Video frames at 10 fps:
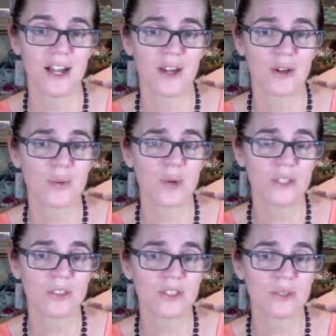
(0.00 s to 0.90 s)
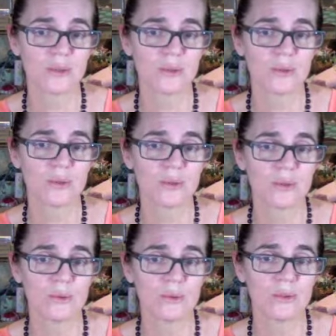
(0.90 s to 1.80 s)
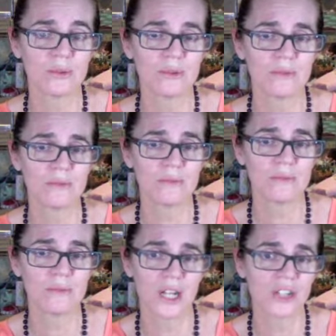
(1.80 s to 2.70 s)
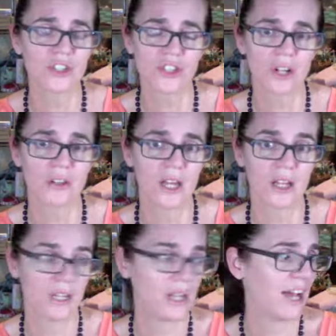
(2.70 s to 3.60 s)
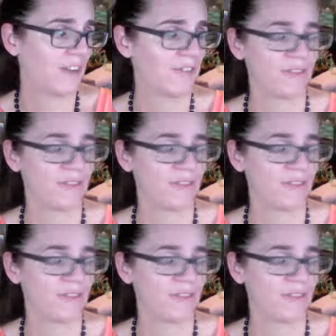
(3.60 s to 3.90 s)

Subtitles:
don't want to not share that and have